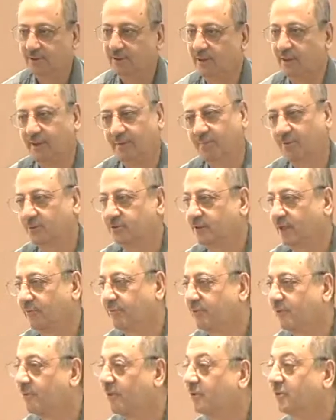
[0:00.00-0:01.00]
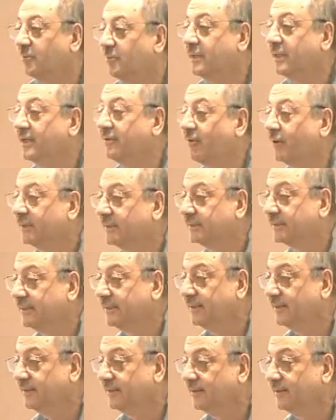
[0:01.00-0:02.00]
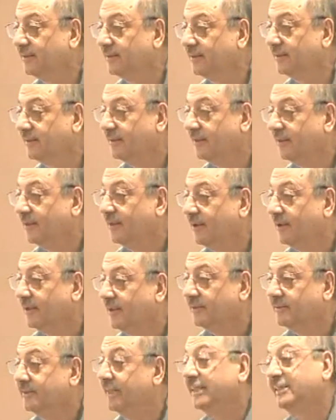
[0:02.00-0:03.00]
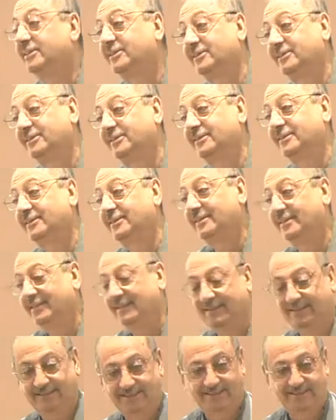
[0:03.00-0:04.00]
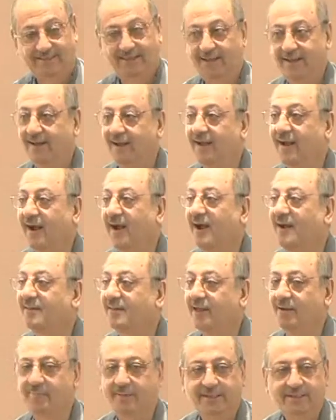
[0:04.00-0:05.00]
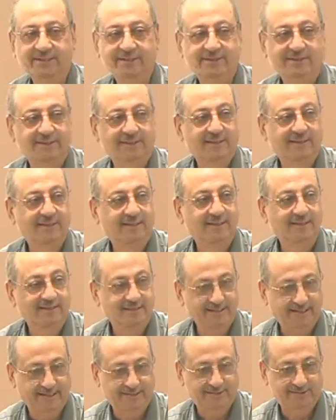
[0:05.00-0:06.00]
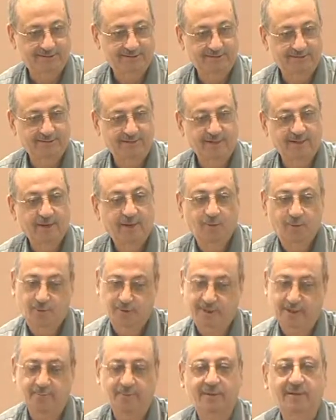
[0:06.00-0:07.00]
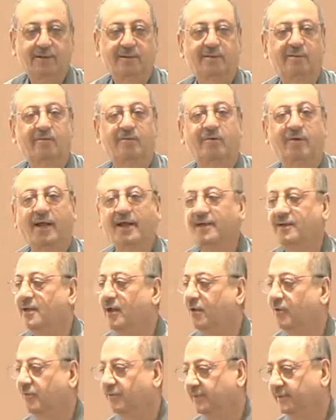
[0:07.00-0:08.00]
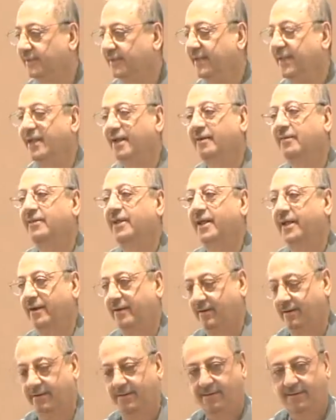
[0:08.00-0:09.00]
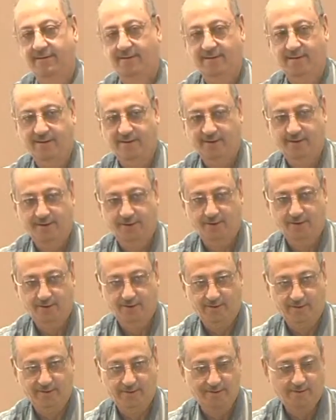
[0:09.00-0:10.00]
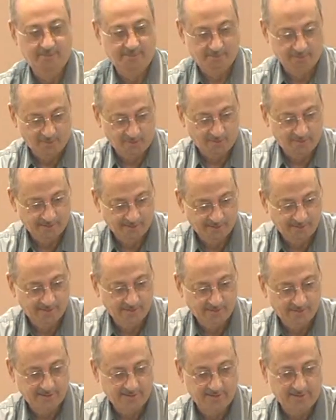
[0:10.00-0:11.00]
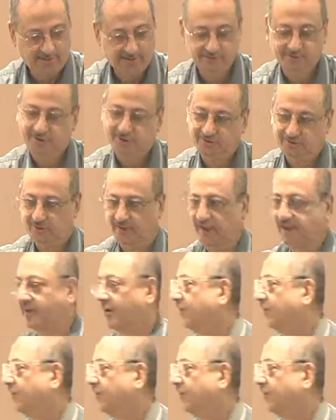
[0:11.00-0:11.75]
Most of you know the meaning. What is it? This. Hadha means this. Okay, but write down near there in your book. Just write down,